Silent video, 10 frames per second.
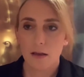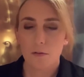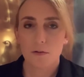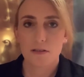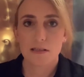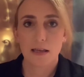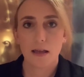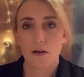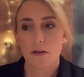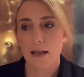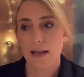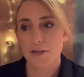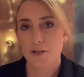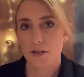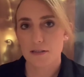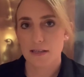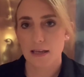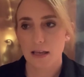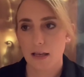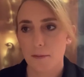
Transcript: were to get on HRT,